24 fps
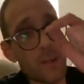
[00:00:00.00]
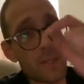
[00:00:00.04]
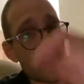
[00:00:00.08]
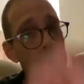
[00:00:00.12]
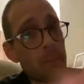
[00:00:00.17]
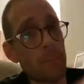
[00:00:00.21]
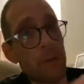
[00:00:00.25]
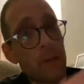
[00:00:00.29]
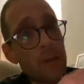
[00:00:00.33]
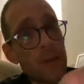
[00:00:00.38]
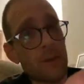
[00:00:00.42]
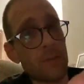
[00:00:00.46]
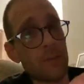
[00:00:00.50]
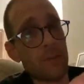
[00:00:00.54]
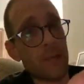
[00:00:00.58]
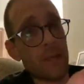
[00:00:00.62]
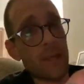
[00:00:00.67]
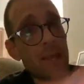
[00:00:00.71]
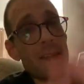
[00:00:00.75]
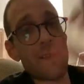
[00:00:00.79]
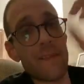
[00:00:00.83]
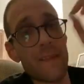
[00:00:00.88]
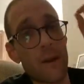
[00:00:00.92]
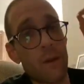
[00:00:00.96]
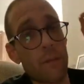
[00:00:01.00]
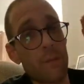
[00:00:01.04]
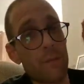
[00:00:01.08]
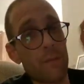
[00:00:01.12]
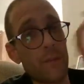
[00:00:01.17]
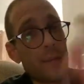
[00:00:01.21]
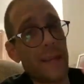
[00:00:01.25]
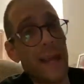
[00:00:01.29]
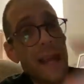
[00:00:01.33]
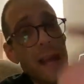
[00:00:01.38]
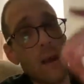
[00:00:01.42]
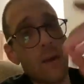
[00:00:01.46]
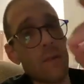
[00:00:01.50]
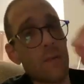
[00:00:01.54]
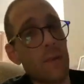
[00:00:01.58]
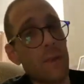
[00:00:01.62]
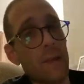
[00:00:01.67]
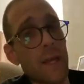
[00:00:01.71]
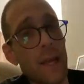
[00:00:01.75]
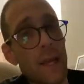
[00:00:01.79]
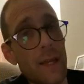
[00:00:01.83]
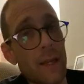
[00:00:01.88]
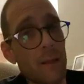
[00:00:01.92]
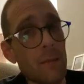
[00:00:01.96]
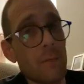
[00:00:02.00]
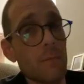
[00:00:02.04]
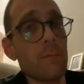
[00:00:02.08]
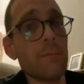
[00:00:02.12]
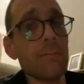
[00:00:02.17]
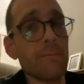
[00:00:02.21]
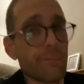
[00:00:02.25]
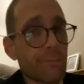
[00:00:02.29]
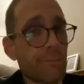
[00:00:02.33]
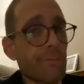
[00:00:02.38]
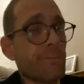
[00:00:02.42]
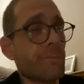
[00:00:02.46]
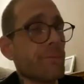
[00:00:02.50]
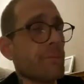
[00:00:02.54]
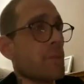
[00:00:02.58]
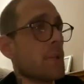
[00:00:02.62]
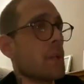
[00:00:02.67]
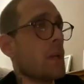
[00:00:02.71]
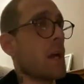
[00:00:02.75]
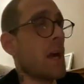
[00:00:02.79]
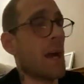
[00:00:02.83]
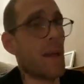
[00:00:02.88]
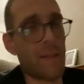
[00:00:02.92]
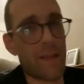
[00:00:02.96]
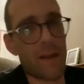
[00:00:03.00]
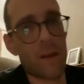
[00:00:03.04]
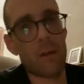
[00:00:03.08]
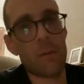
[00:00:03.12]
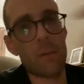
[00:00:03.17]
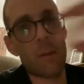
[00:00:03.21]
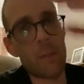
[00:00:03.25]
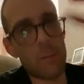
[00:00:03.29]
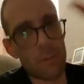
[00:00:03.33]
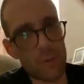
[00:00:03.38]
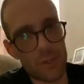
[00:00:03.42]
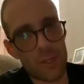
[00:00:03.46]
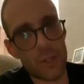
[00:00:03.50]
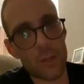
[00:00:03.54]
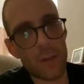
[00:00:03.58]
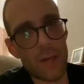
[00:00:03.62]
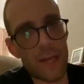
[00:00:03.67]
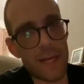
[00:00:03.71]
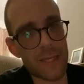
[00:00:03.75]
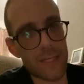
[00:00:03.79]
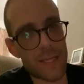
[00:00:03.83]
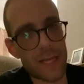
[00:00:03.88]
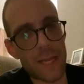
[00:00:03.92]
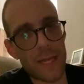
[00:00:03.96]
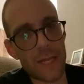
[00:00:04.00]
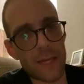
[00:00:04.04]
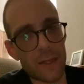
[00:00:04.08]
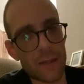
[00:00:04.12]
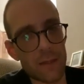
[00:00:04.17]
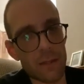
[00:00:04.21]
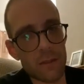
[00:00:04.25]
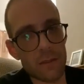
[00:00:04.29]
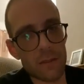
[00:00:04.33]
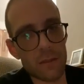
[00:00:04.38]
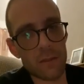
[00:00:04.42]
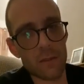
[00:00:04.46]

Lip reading: it's the birthday, and then I'll forget on the day. And then I'll remember 2 days later.